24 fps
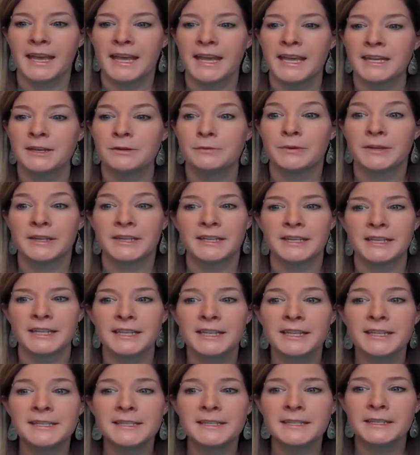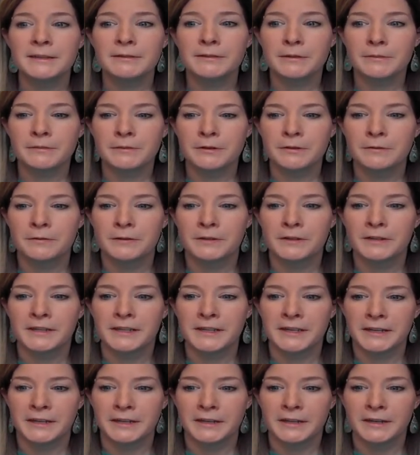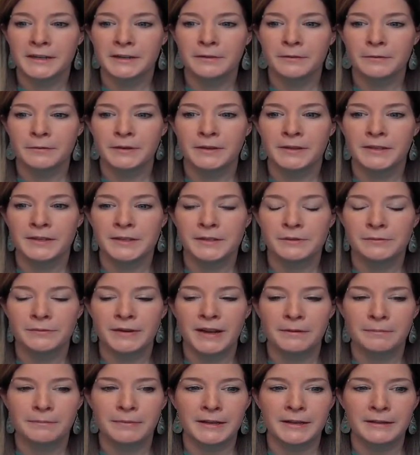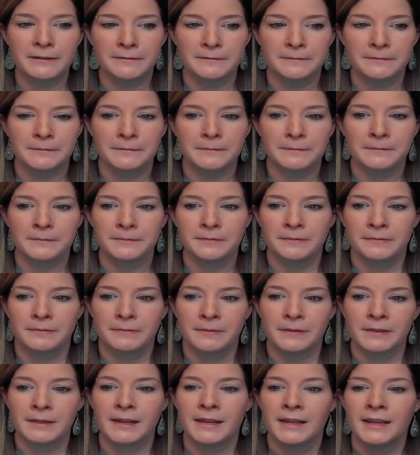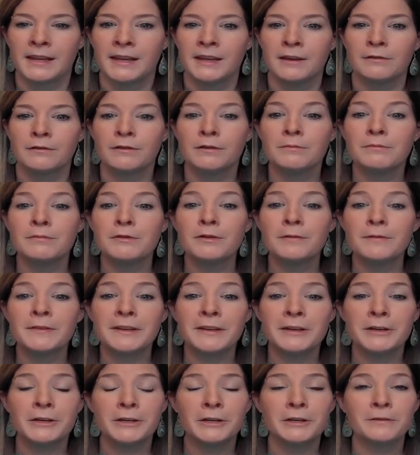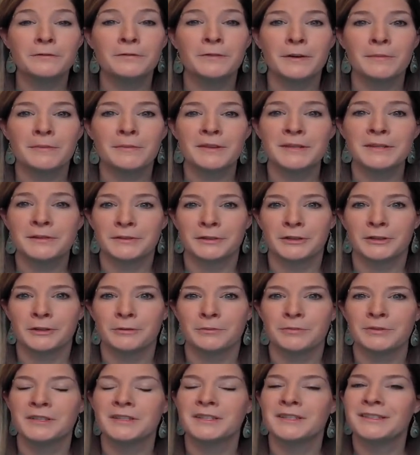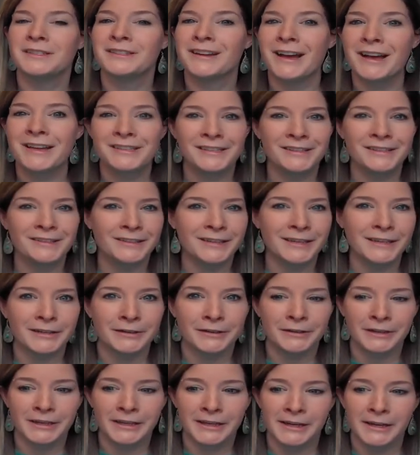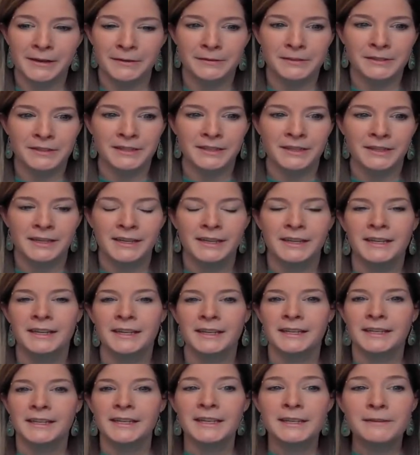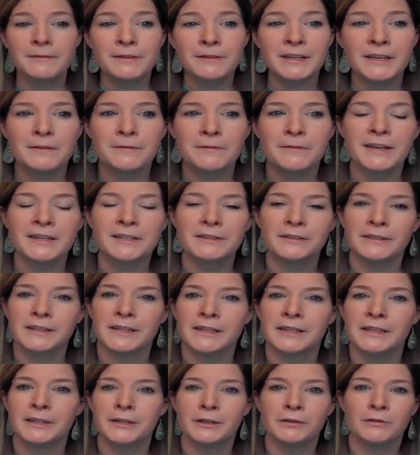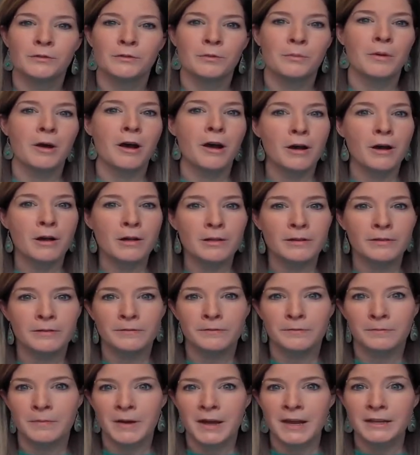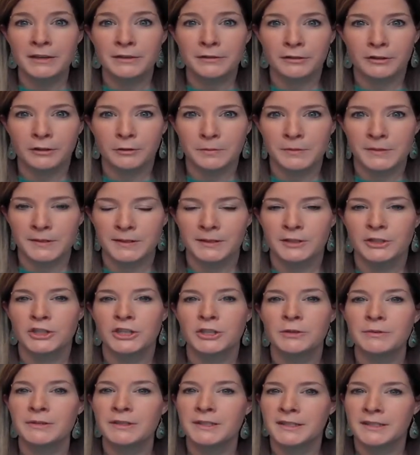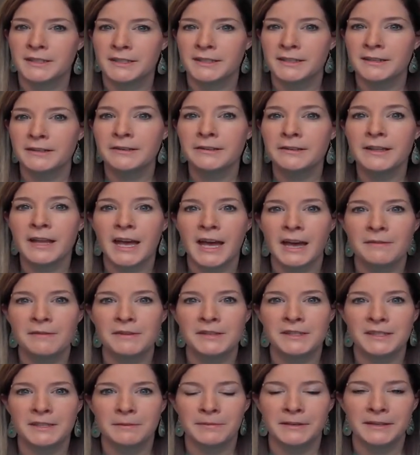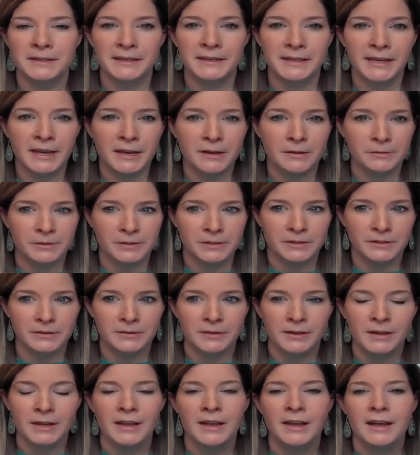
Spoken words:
and we can easily remove her here with this red button. Removing her from this group does not delete her account. Even if I deleted her from all of my groups, she would still have a Simbi account.